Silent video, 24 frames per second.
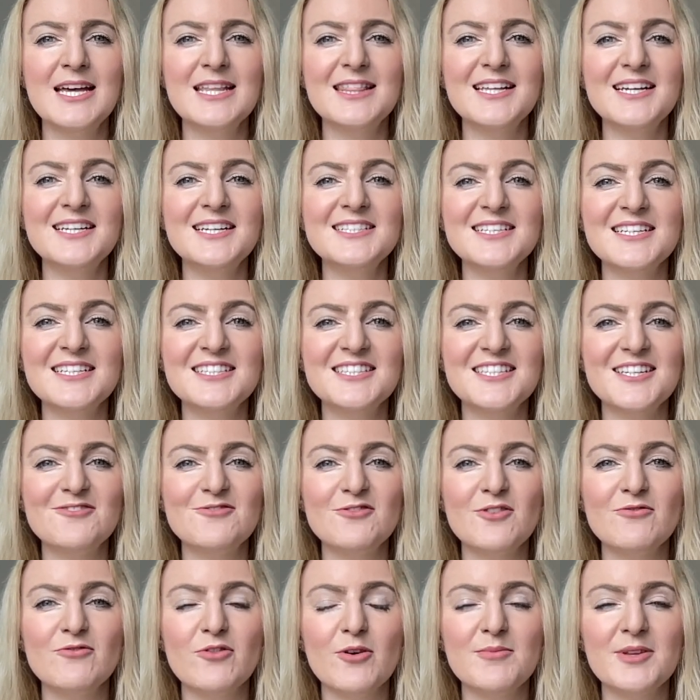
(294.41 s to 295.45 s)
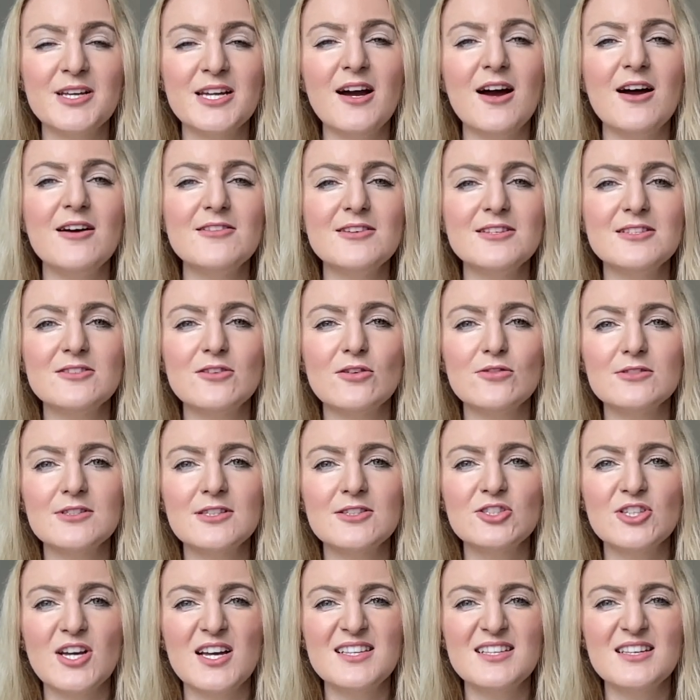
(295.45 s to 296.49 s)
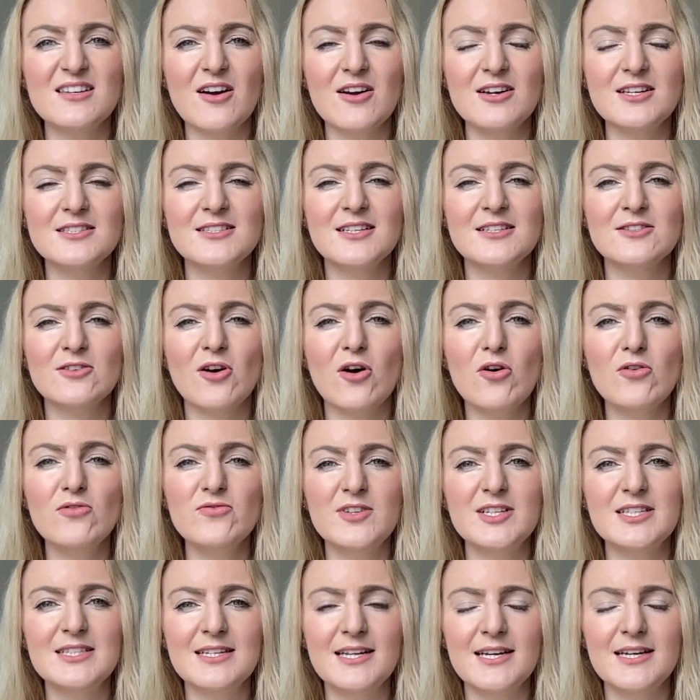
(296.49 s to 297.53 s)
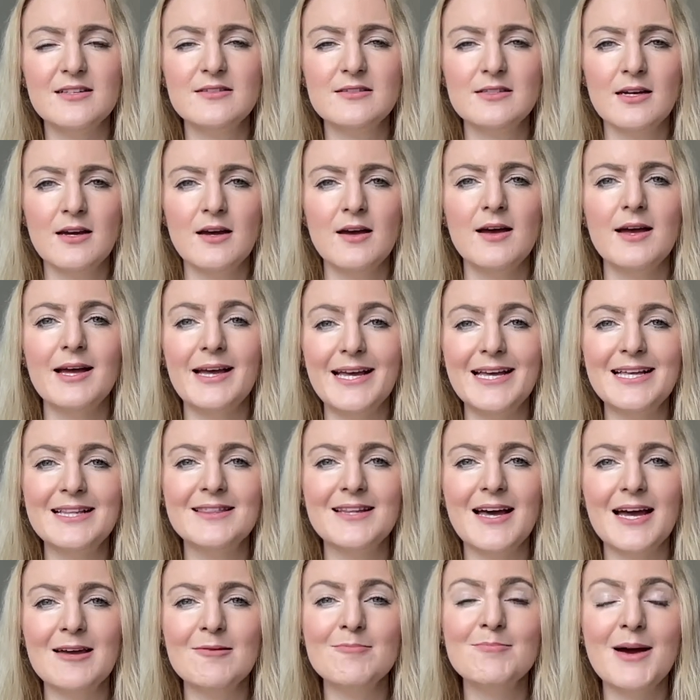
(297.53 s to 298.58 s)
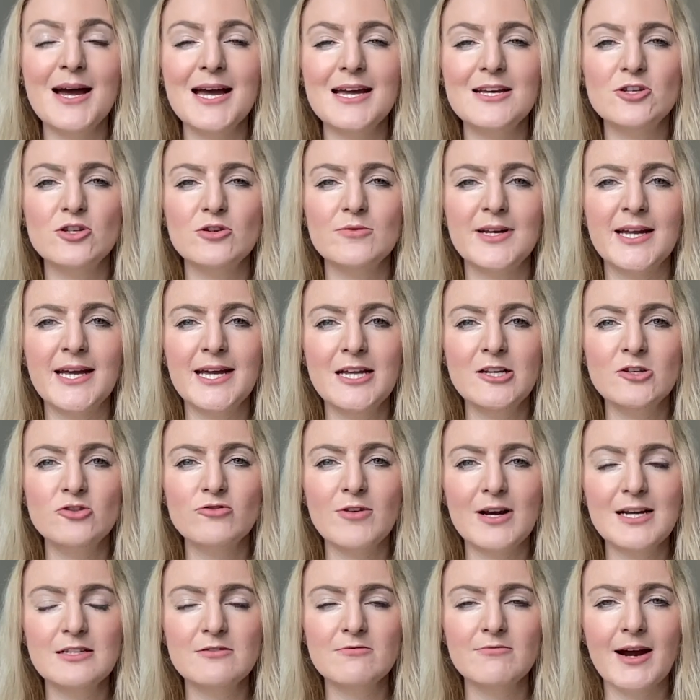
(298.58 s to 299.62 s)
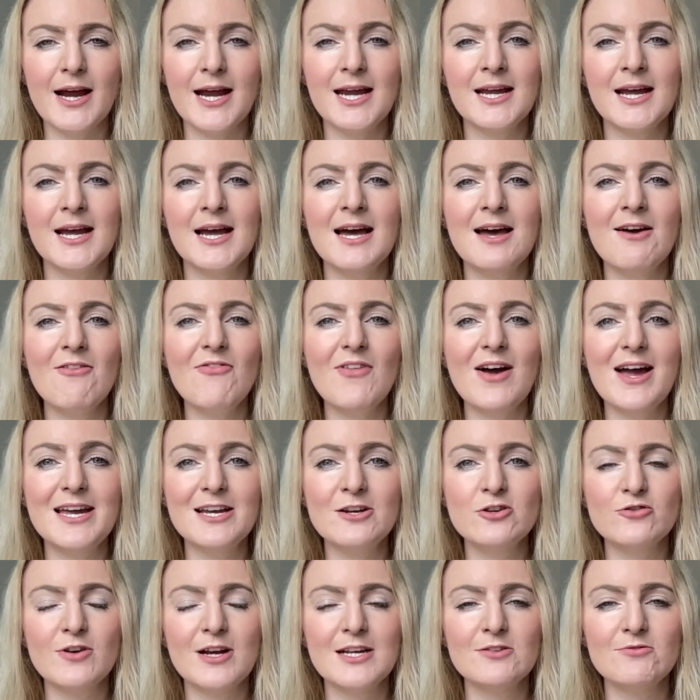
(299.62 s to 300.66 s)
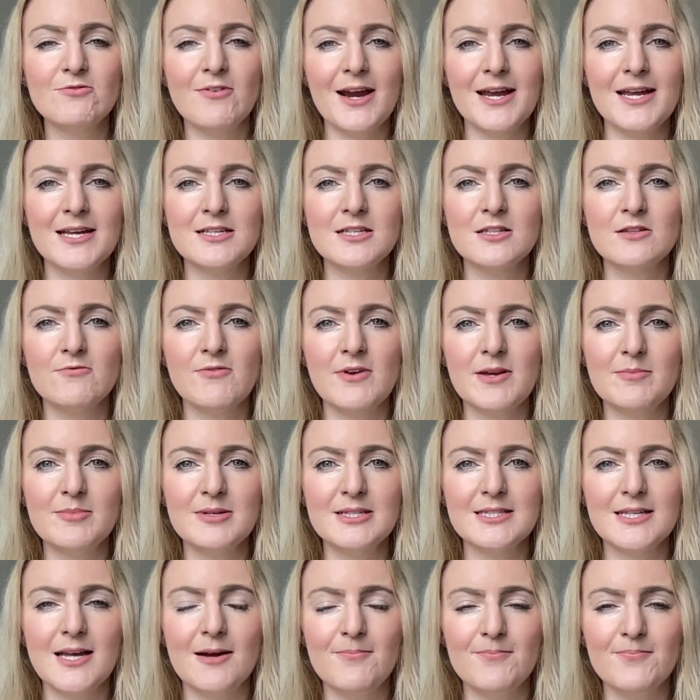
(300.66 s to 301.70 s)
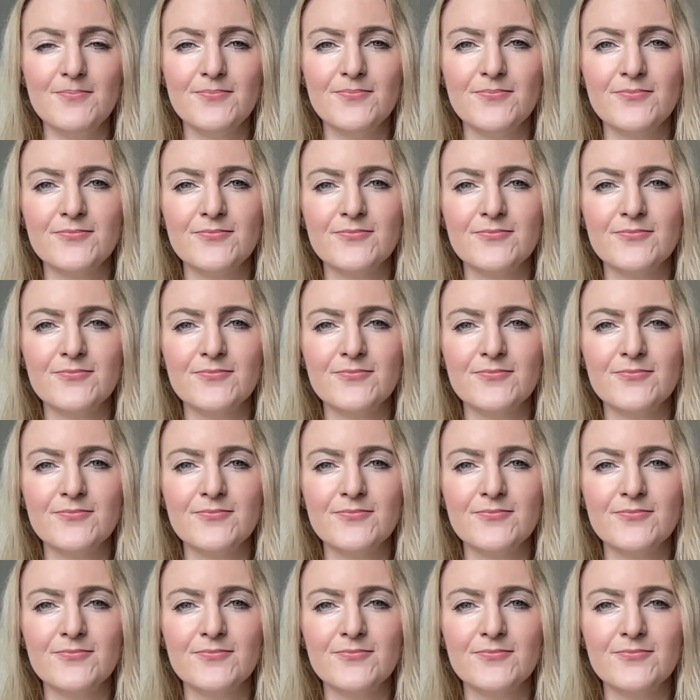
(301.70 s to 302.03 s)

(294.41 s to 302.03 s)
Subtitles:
This is different from the other stocks and shares ISAs on this list in that it pays you an interest rate. That interest rate is 3%.